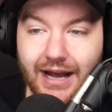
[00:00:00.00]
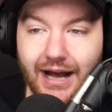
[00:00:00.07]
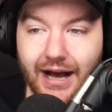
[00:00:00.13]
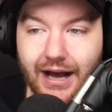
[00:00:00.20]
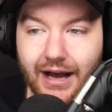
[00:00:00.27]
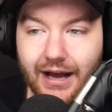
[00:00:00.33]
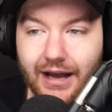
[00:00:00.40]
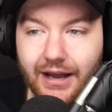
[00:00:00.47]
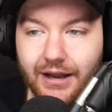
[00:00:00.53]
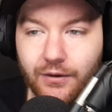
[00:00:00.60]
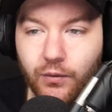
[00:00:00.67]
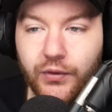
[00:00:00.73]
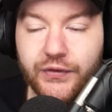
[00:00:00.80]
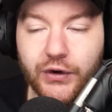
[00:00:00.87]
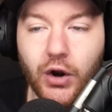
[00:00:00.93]

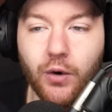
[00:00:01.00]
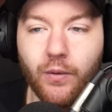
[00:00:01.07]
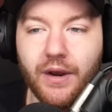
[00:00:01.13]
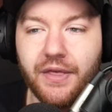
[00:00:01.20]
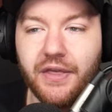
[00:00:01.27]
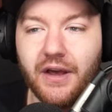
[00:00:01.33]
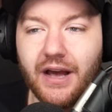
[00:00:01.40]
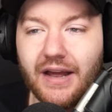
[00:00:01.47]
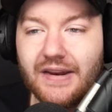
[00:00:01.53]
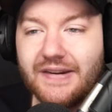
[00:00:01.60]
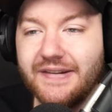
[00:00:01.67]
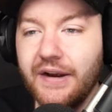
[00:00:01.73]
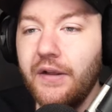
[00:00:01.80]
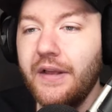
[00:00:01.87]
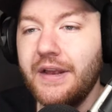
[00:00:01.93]
We'll start with
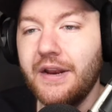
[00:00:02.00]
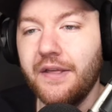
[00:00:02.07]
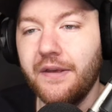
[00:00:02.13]
Dillon